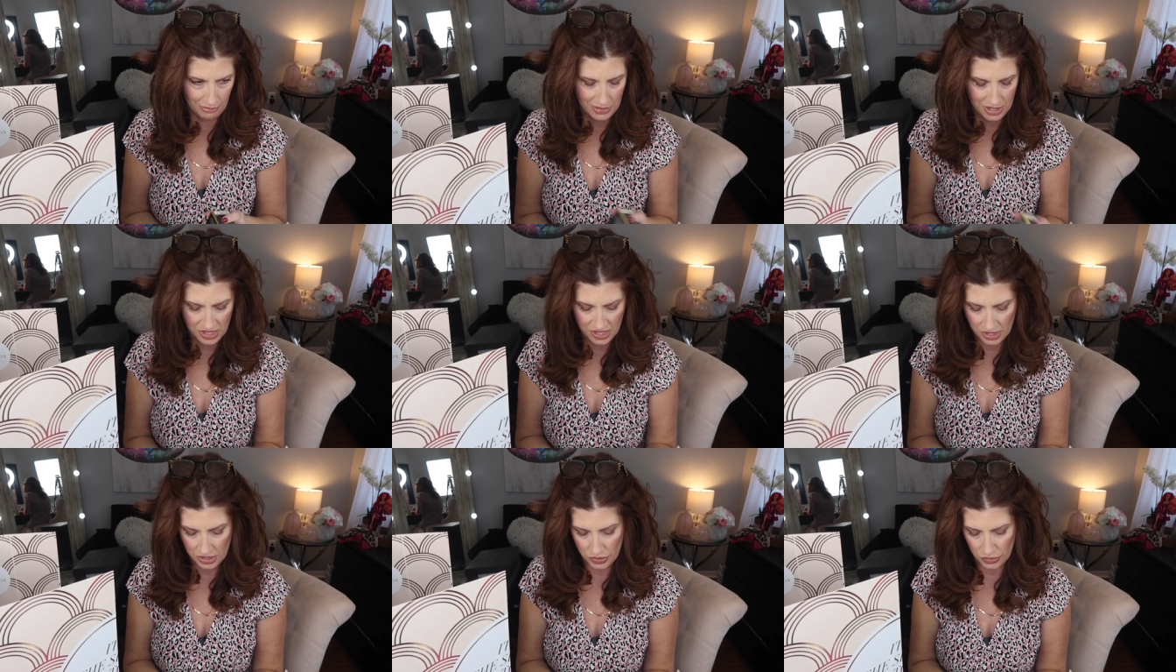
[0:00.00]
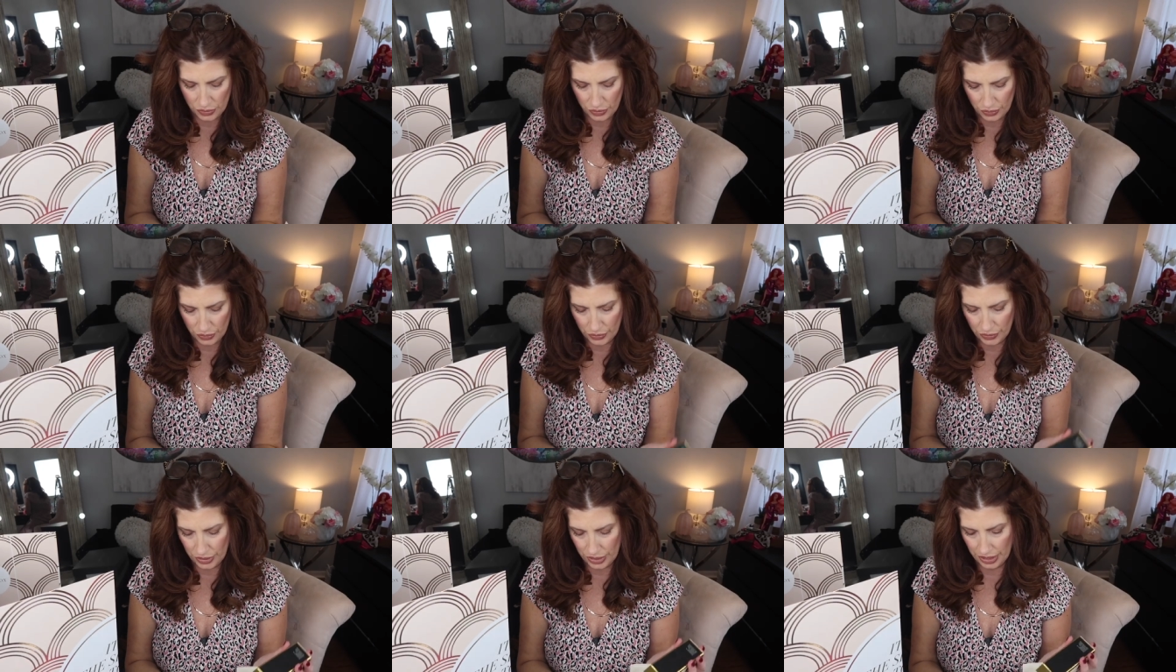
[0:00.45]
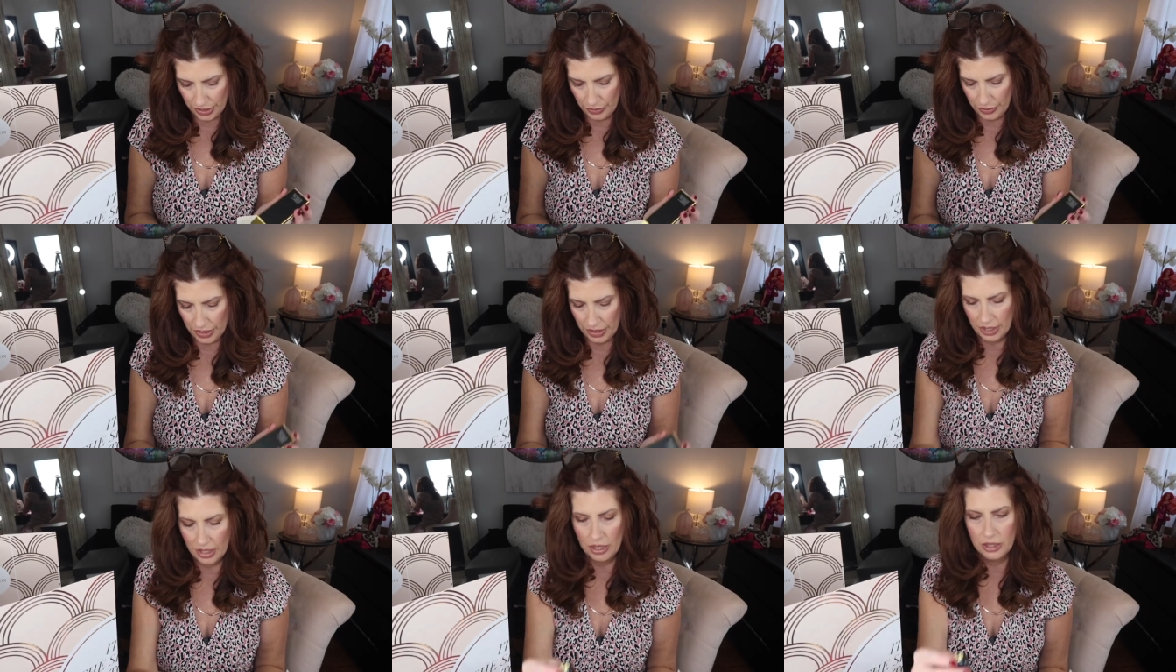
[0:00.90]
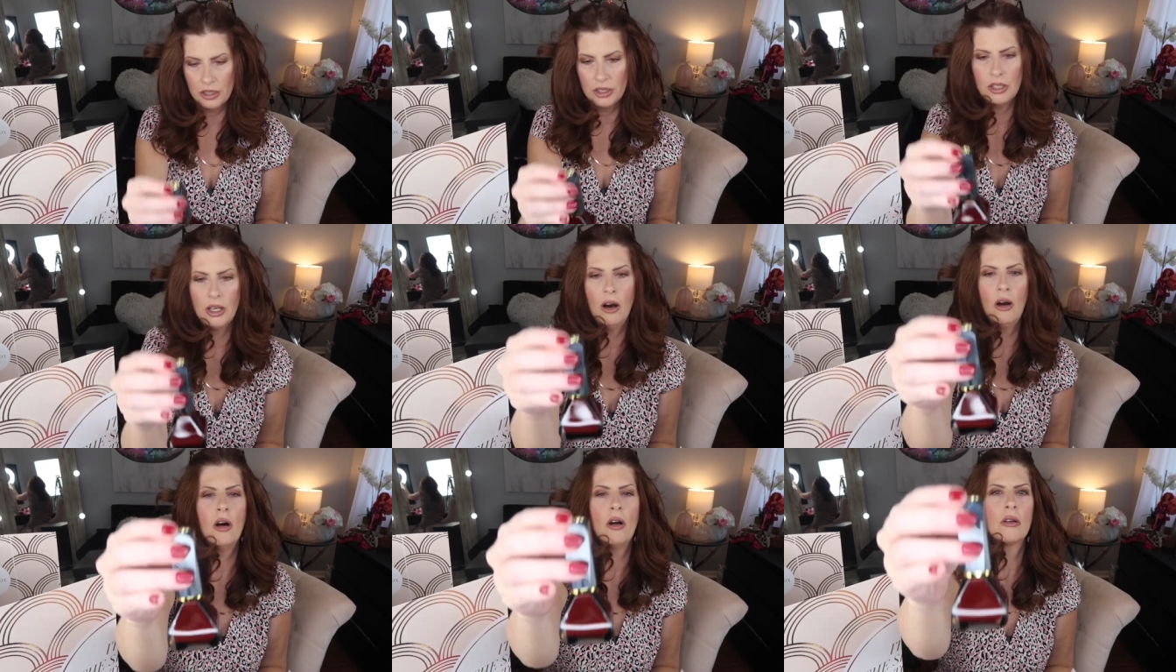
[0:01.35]
This is really,
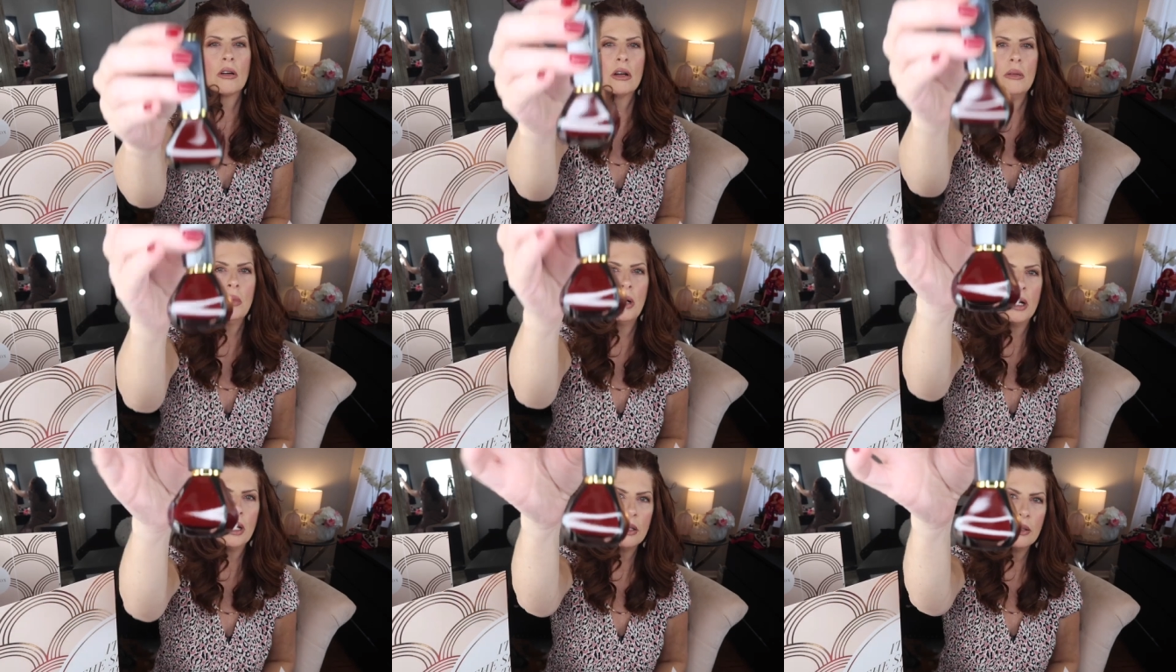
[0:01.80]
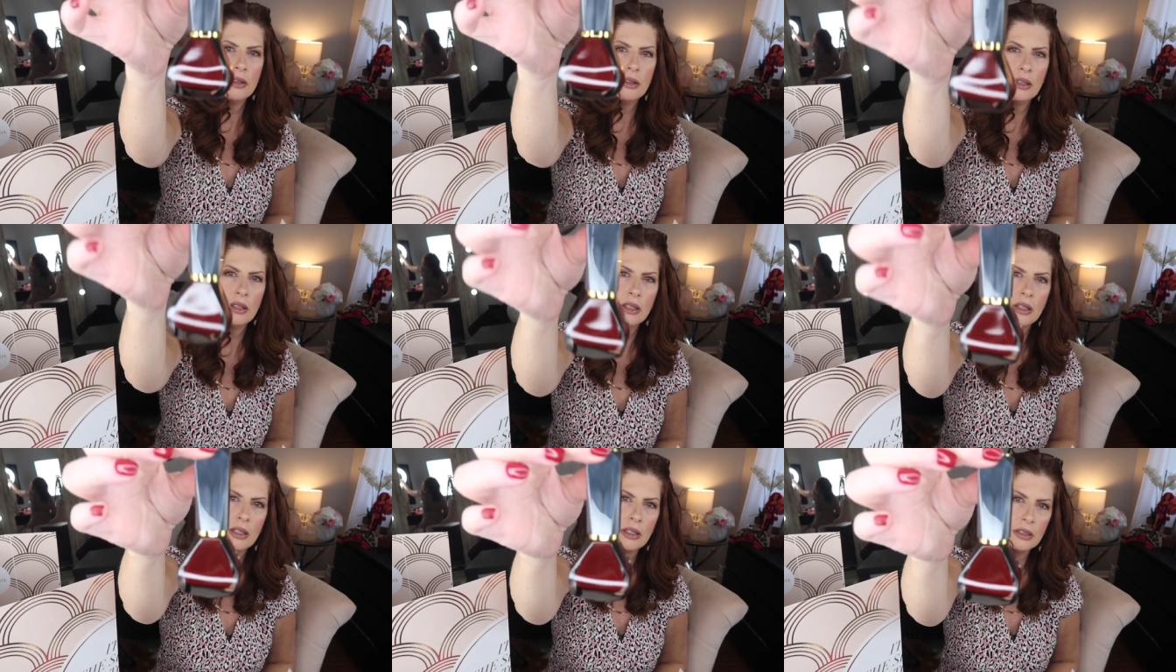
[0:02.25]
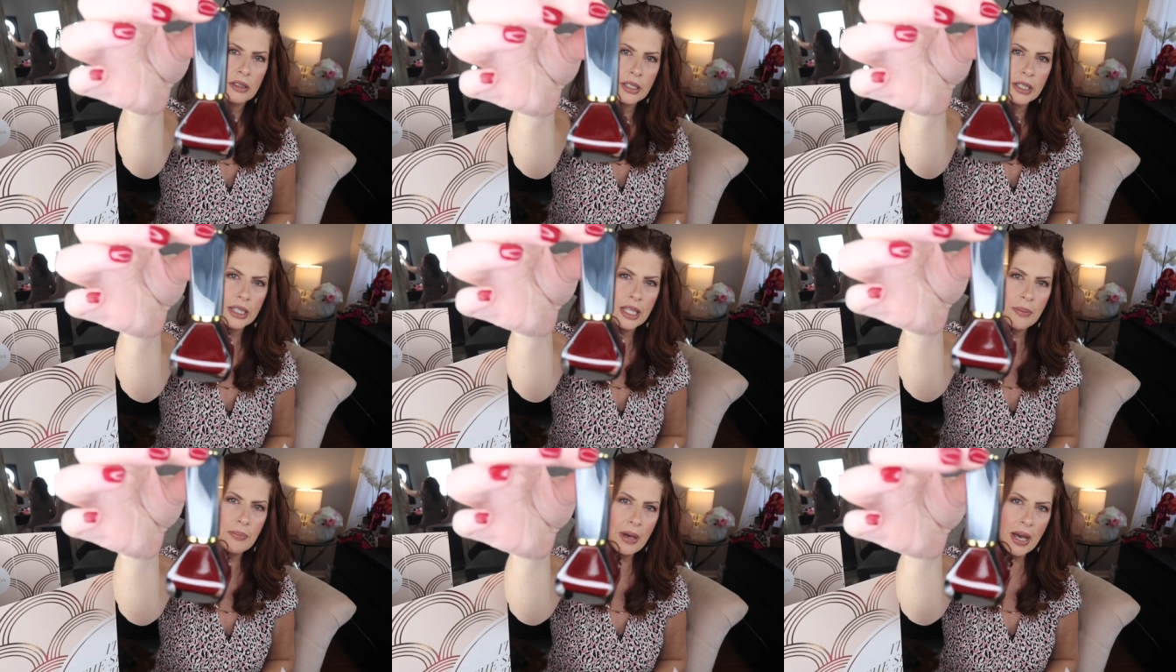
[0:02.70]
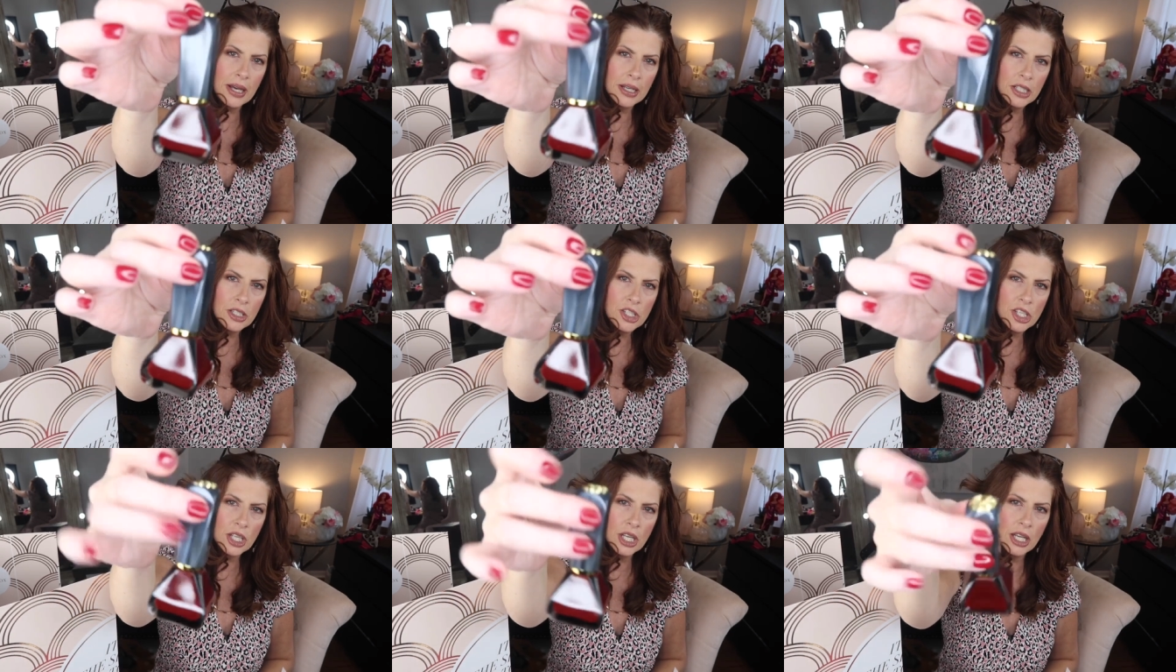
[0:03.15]
oh, come on. Look at that
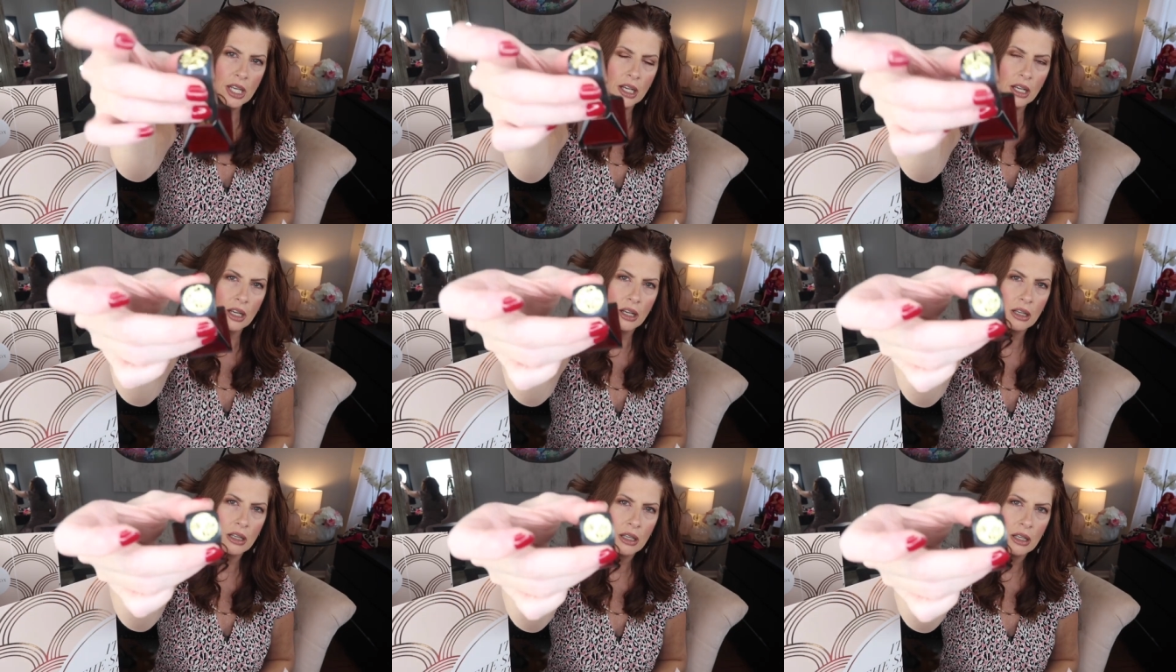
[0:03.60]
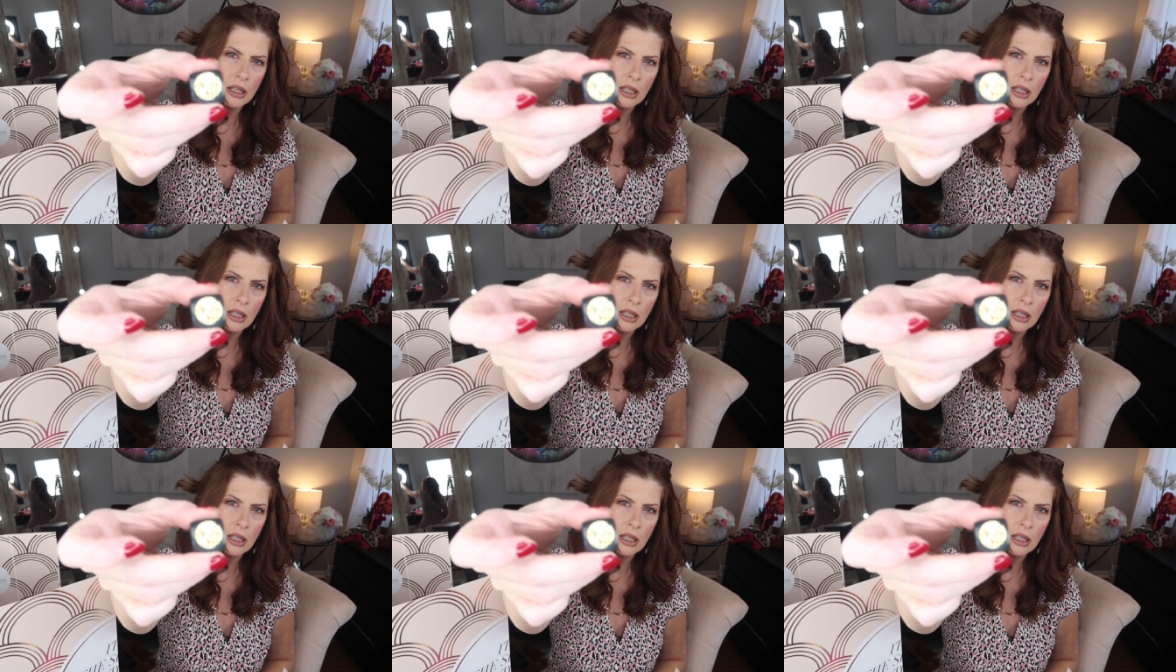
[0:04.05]
packaging.